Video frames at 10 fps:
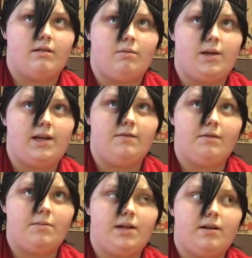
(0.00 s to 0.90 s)
a week
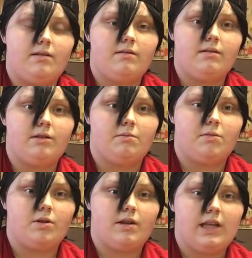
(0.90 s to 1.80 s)
from now, a little
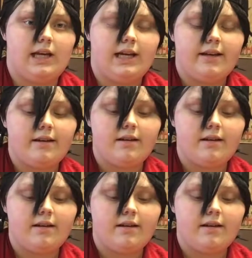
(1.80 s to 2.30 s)
more than that,